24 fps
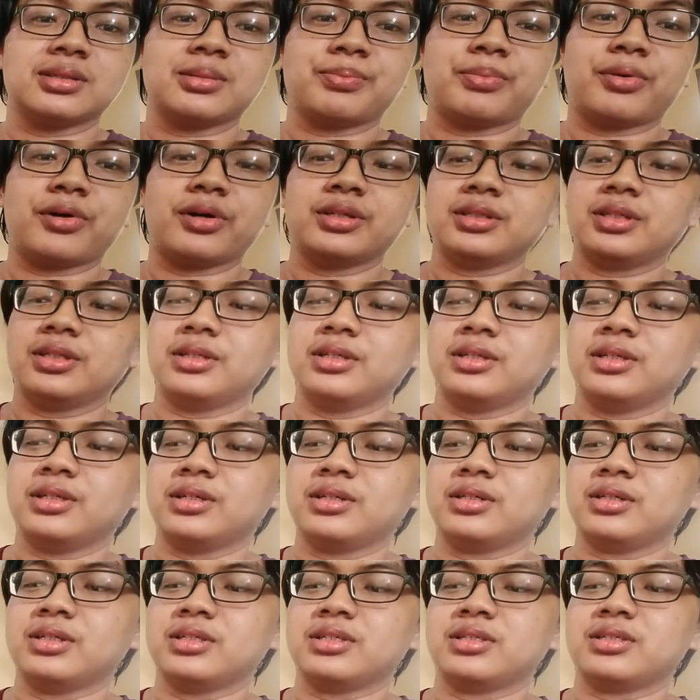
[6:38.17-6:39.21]
point in
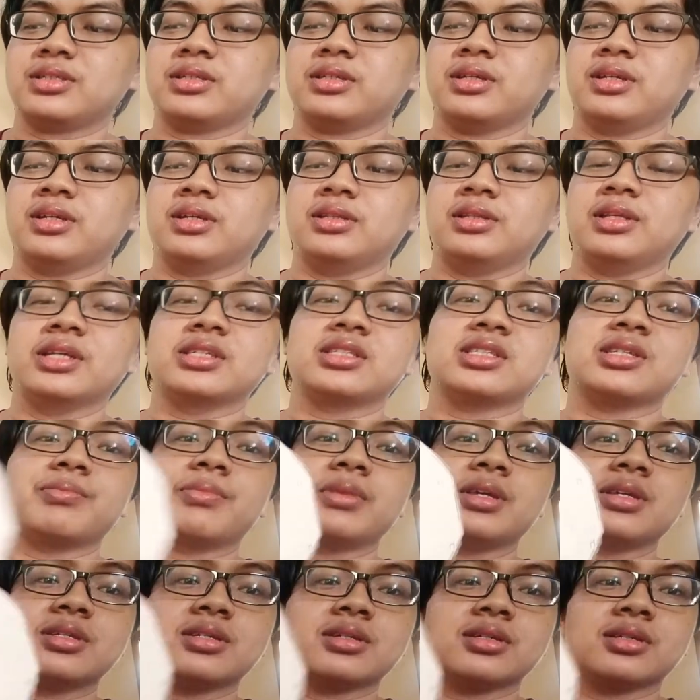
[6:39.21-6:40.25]
here is the
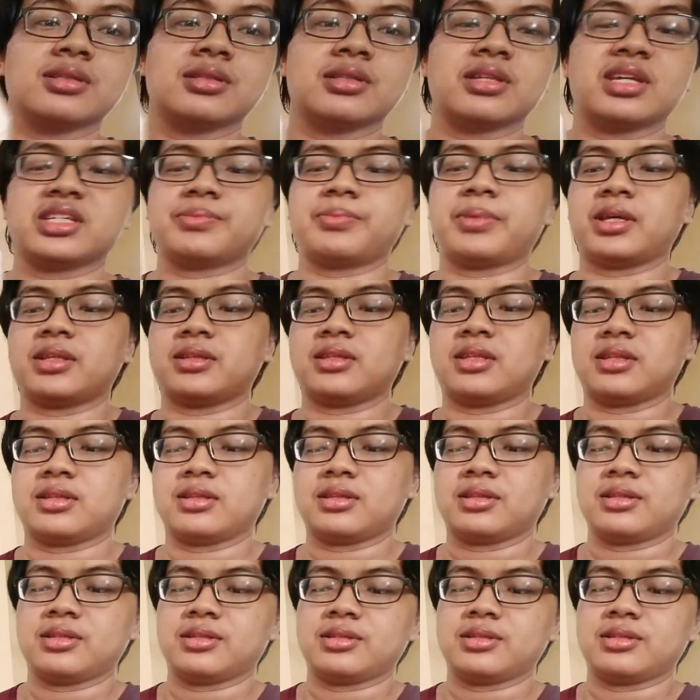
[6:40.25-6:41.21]
estimation expected.